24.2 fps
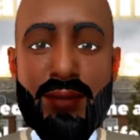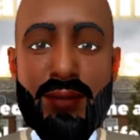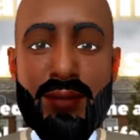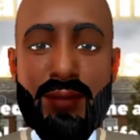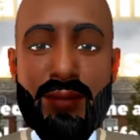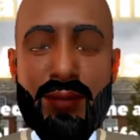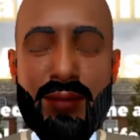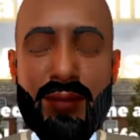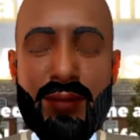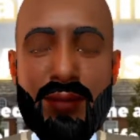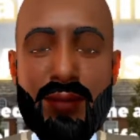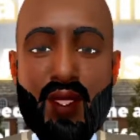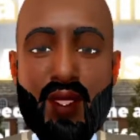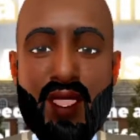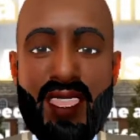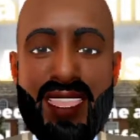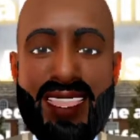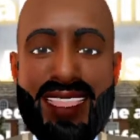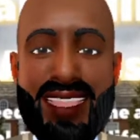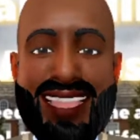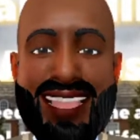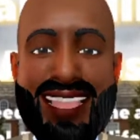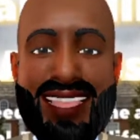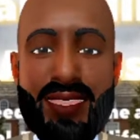
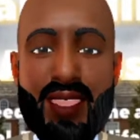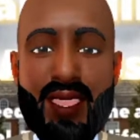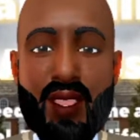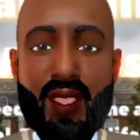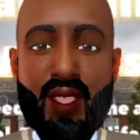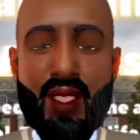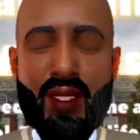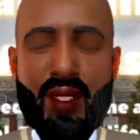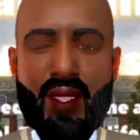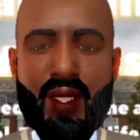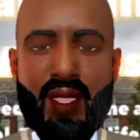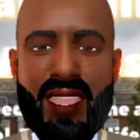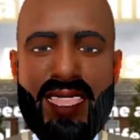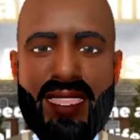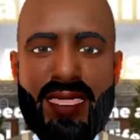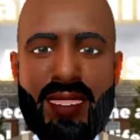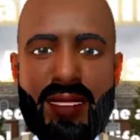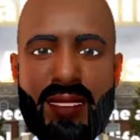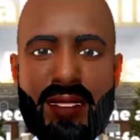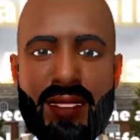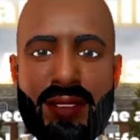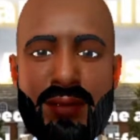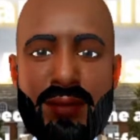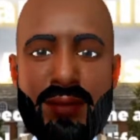
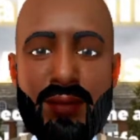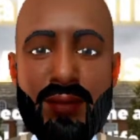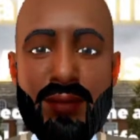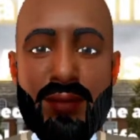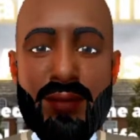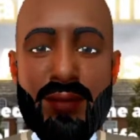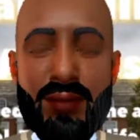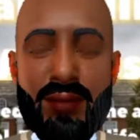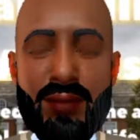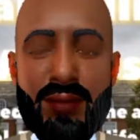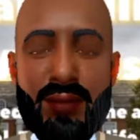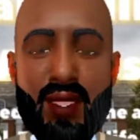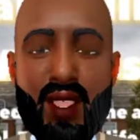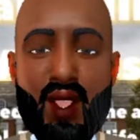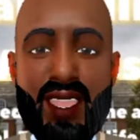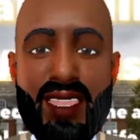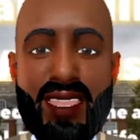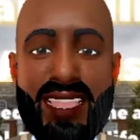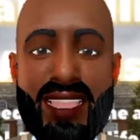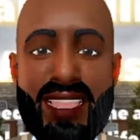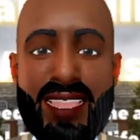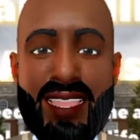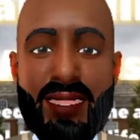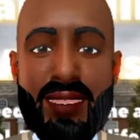Reincorporations. All right,
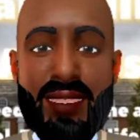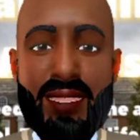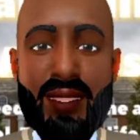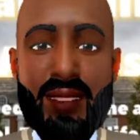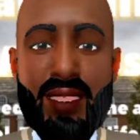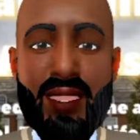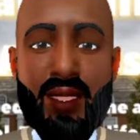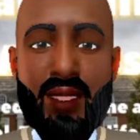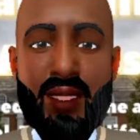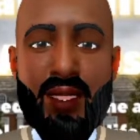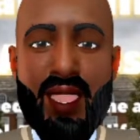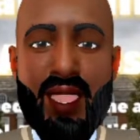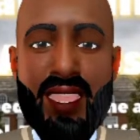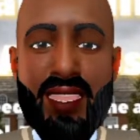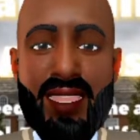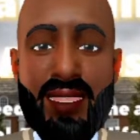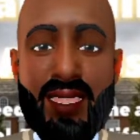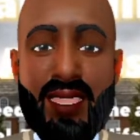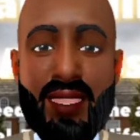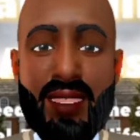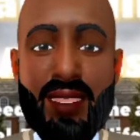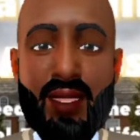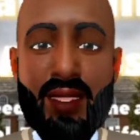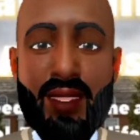guys, we've been running a
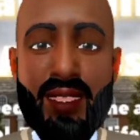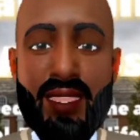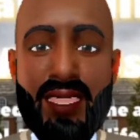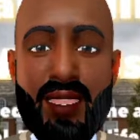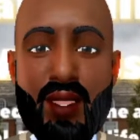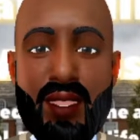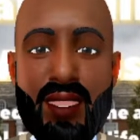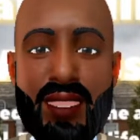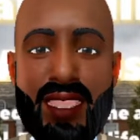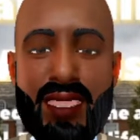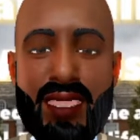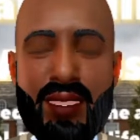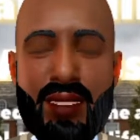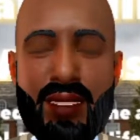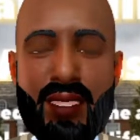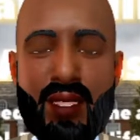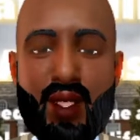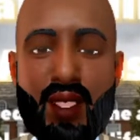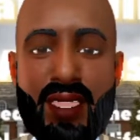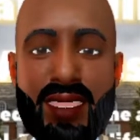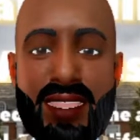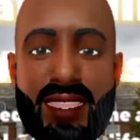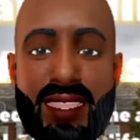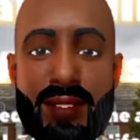little bit with this
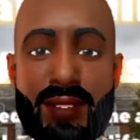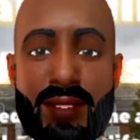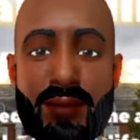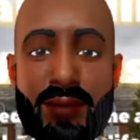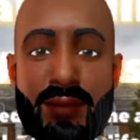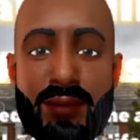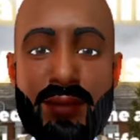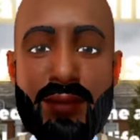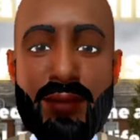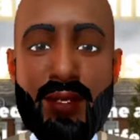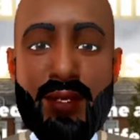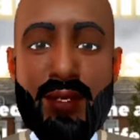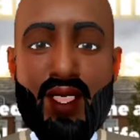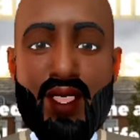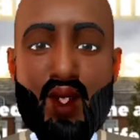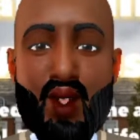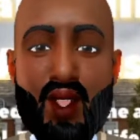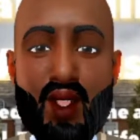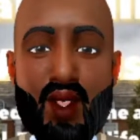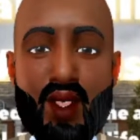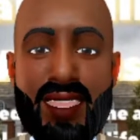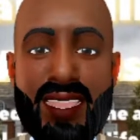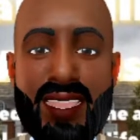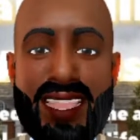one. Where
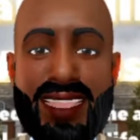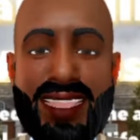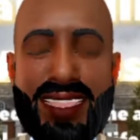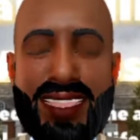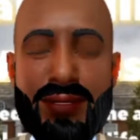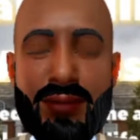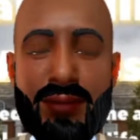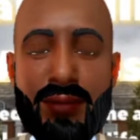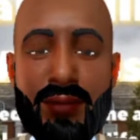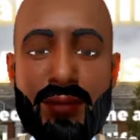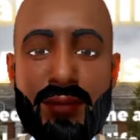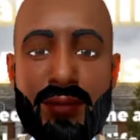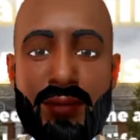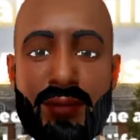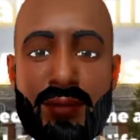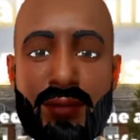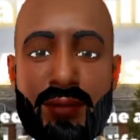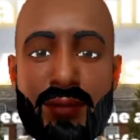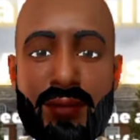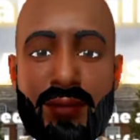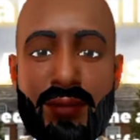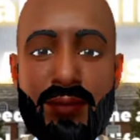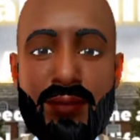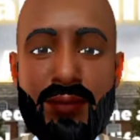we at?
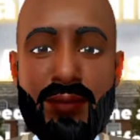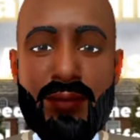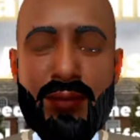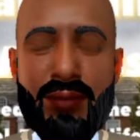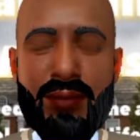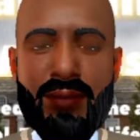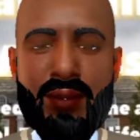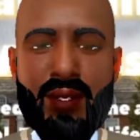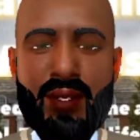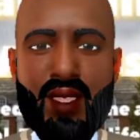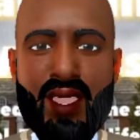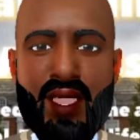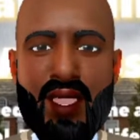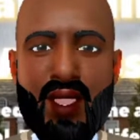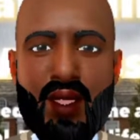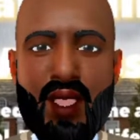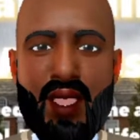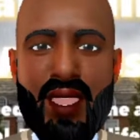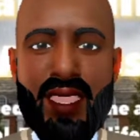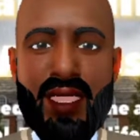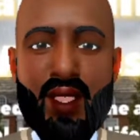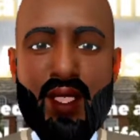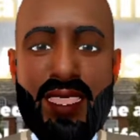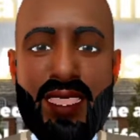I'm not
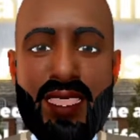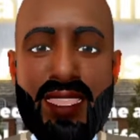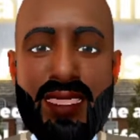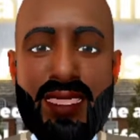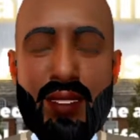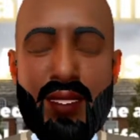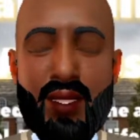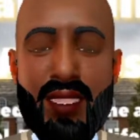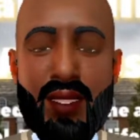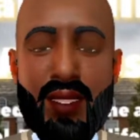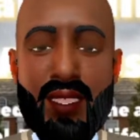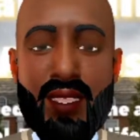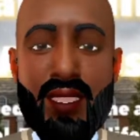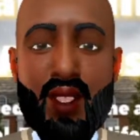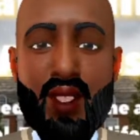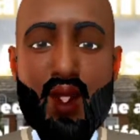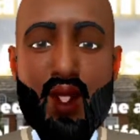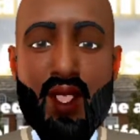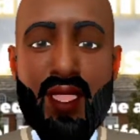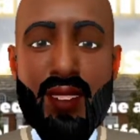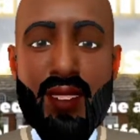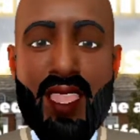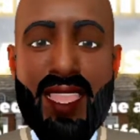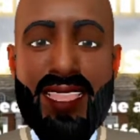quite okay. So we've been
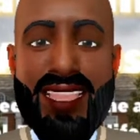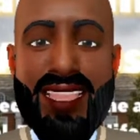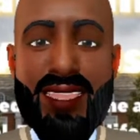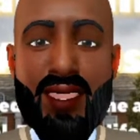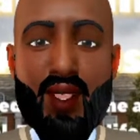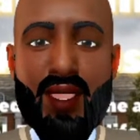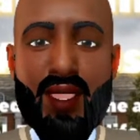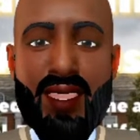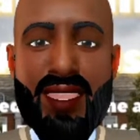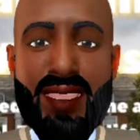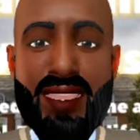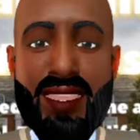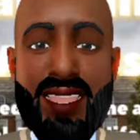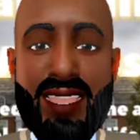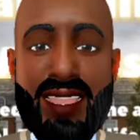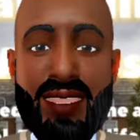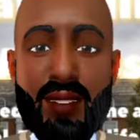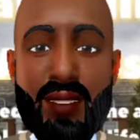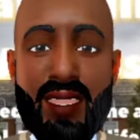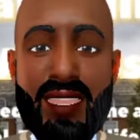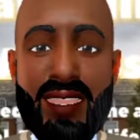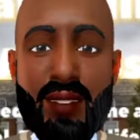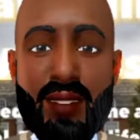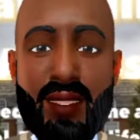going about 20 minutes.
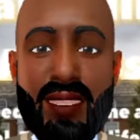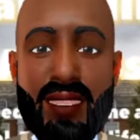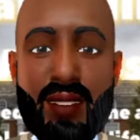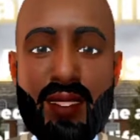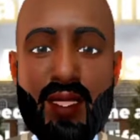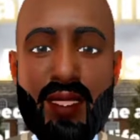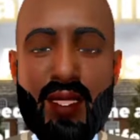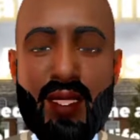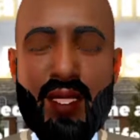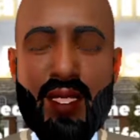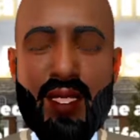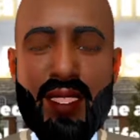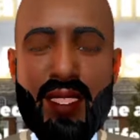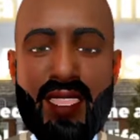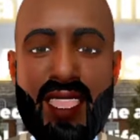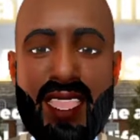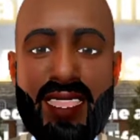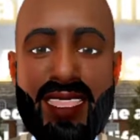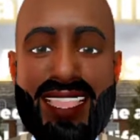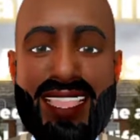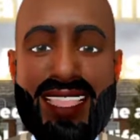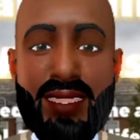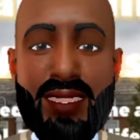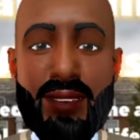That's typical. I'm gonna try to
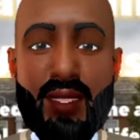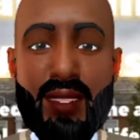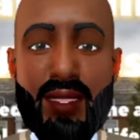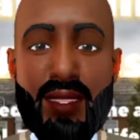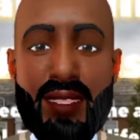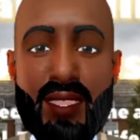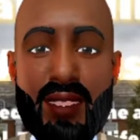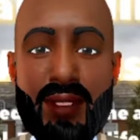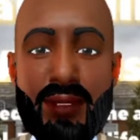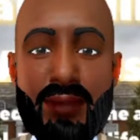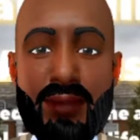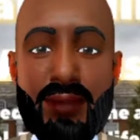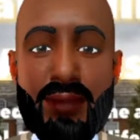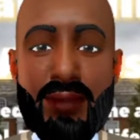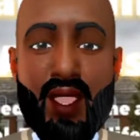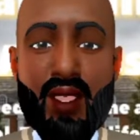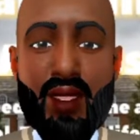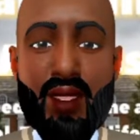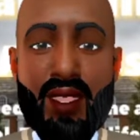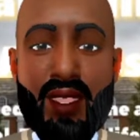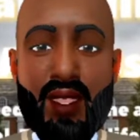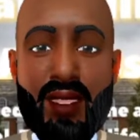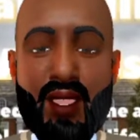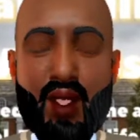keep them
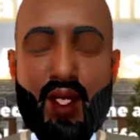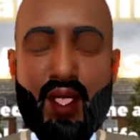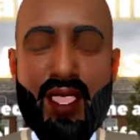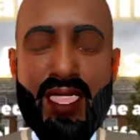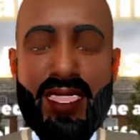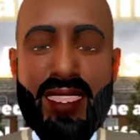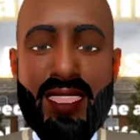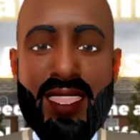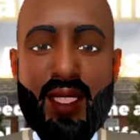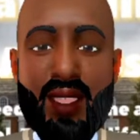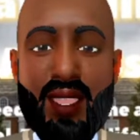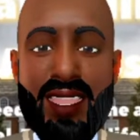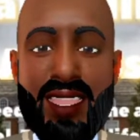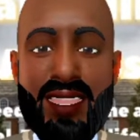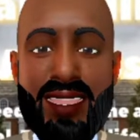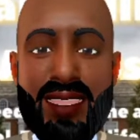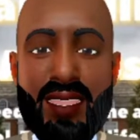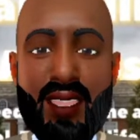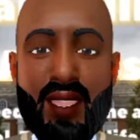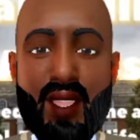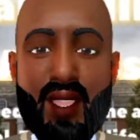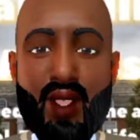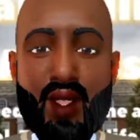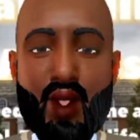between 20,
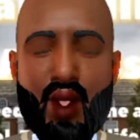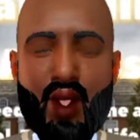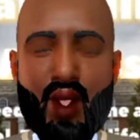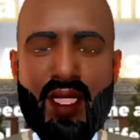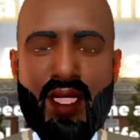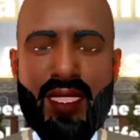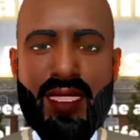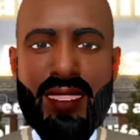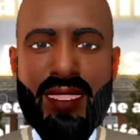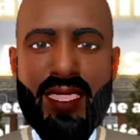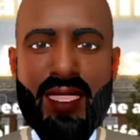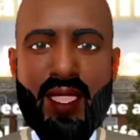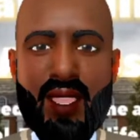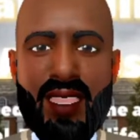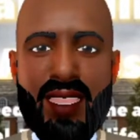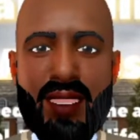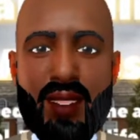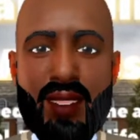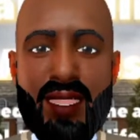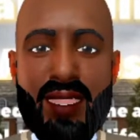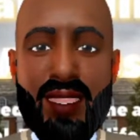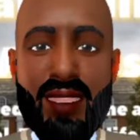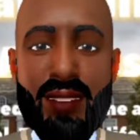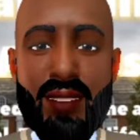no more than 30
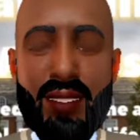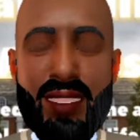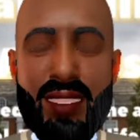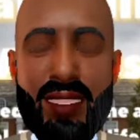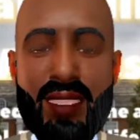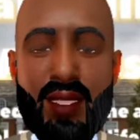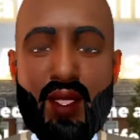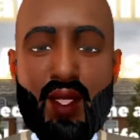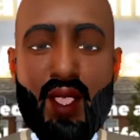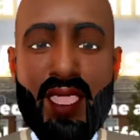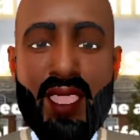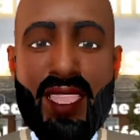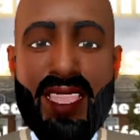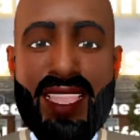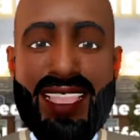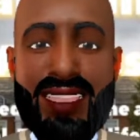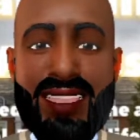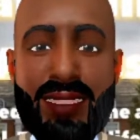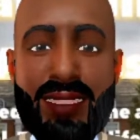minutes each run.